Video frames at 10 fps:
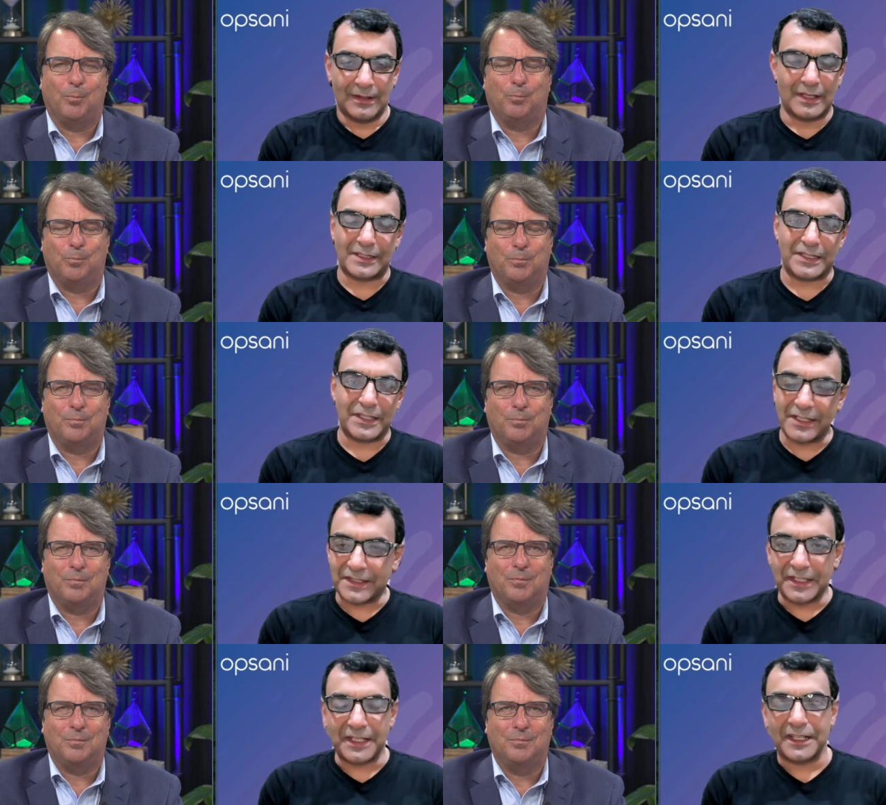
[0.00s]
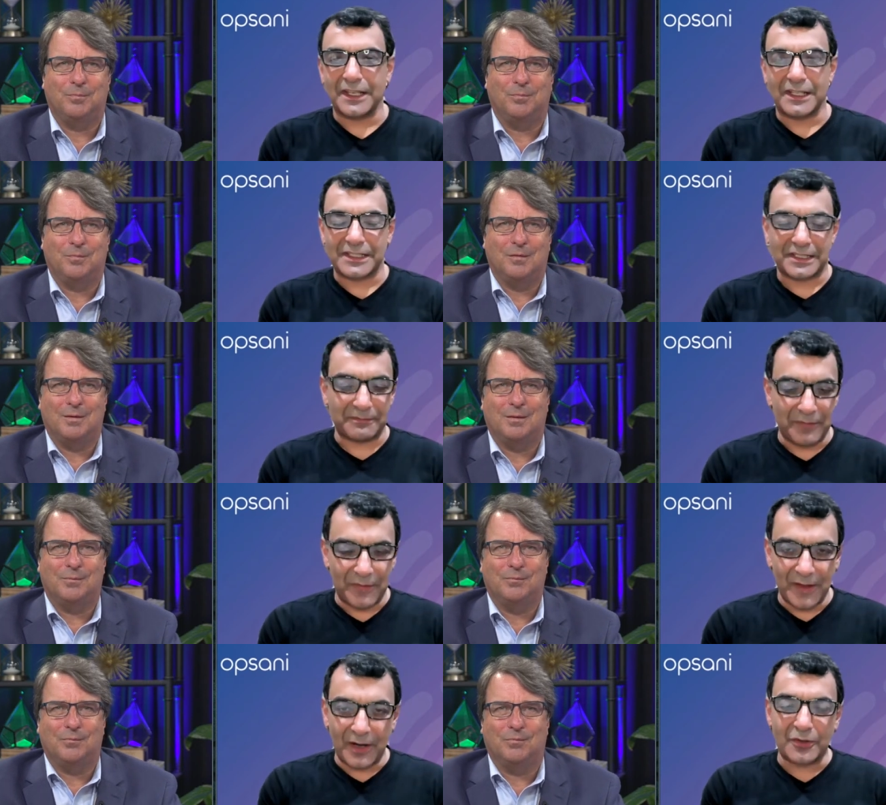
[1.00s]
Speaker 1: Yeah, CI/CD is
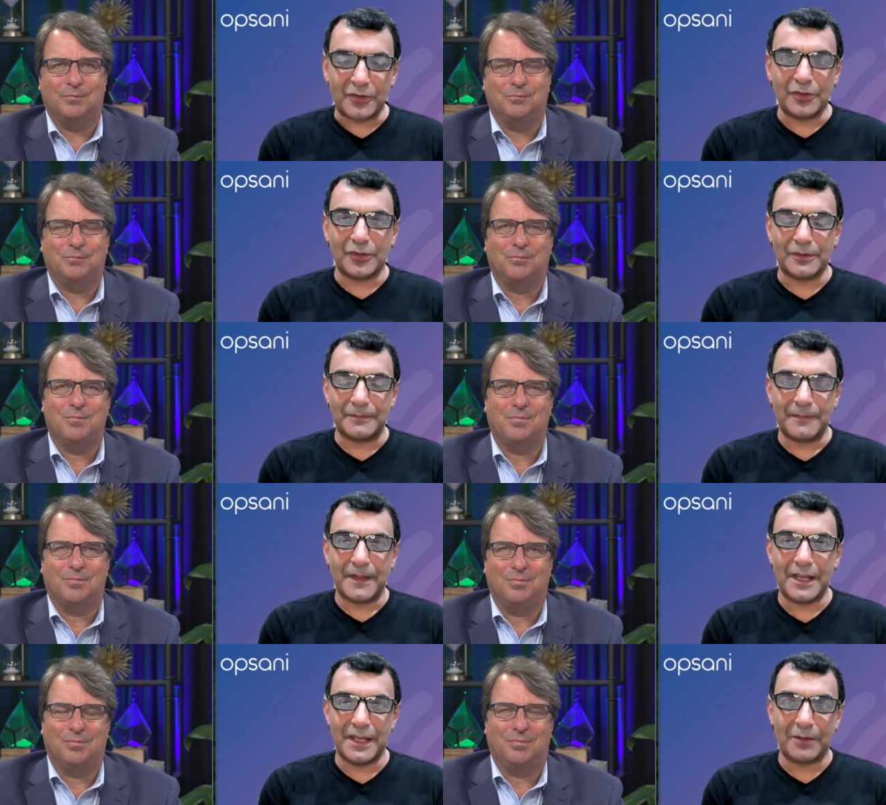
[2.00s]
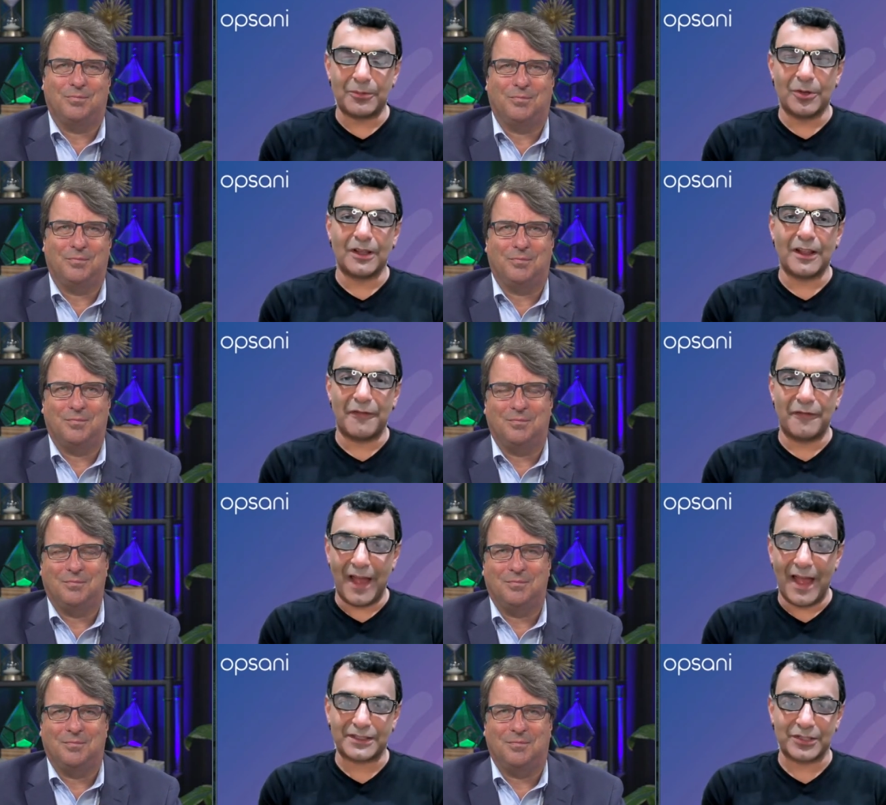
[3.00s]
there to enable a
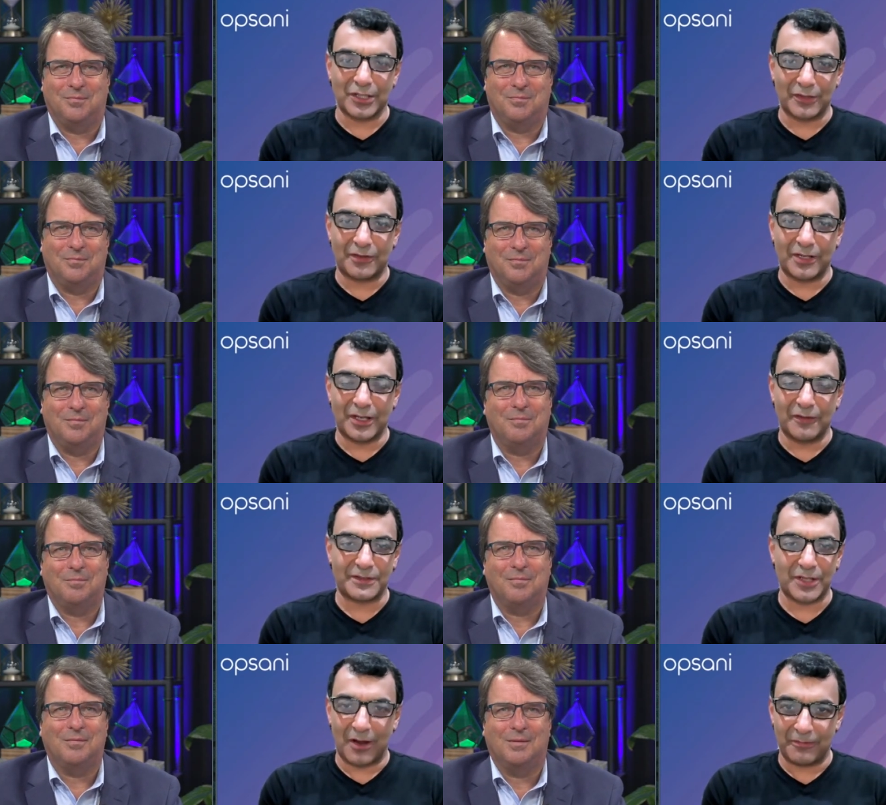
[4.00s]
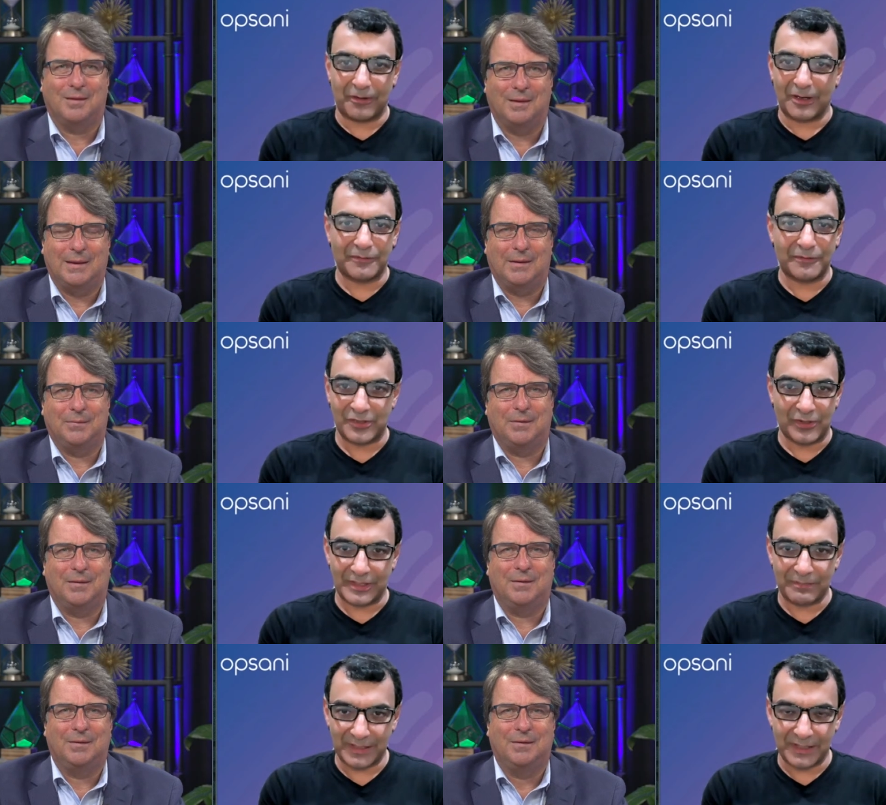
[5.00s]
fast delivery of software
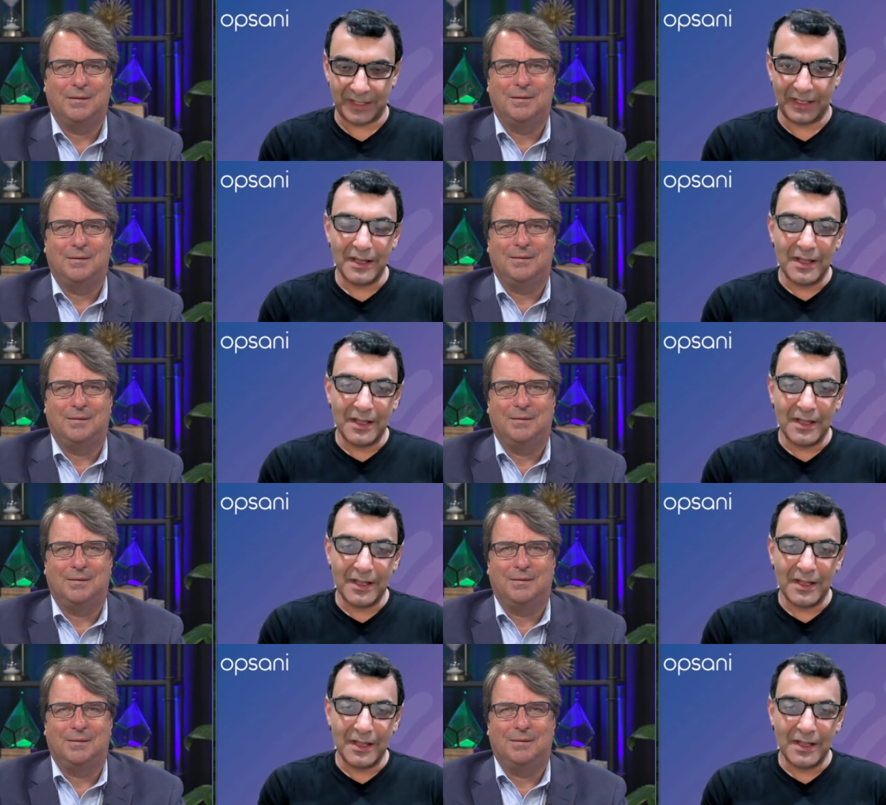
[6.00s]
features, basically.